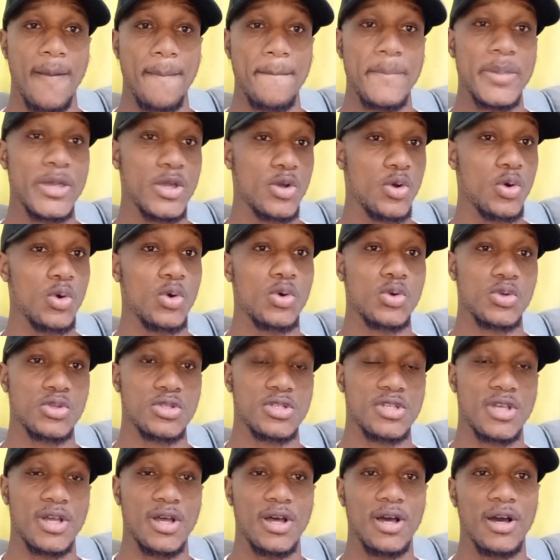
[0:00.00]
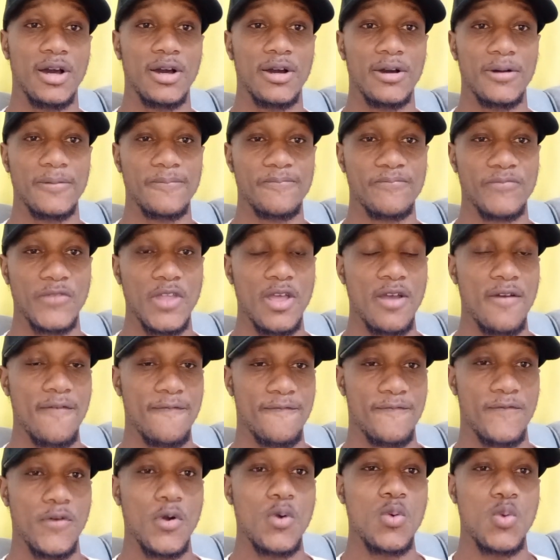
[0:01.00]
because
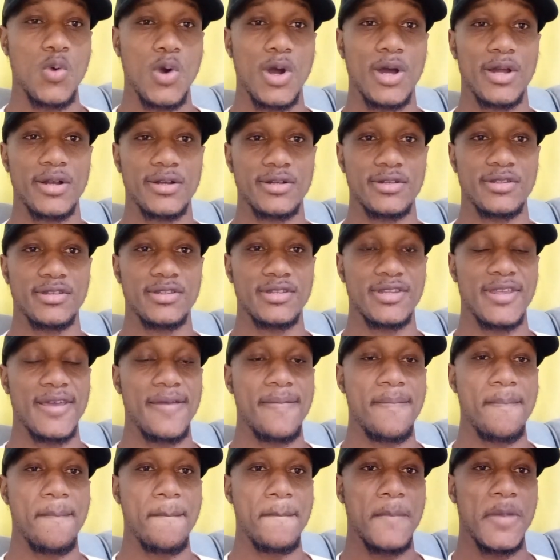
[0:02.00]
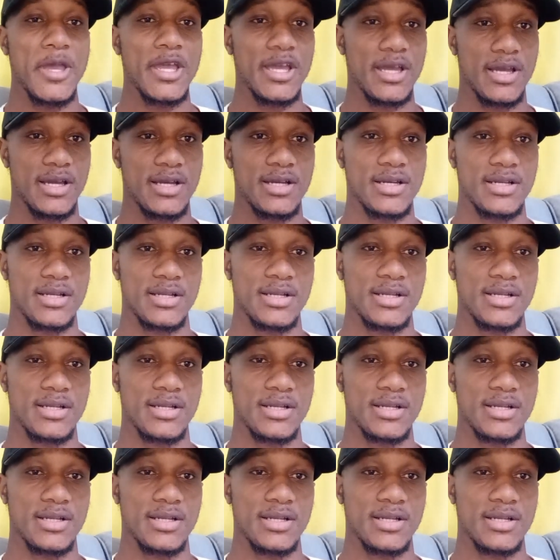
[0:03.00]
for one, they make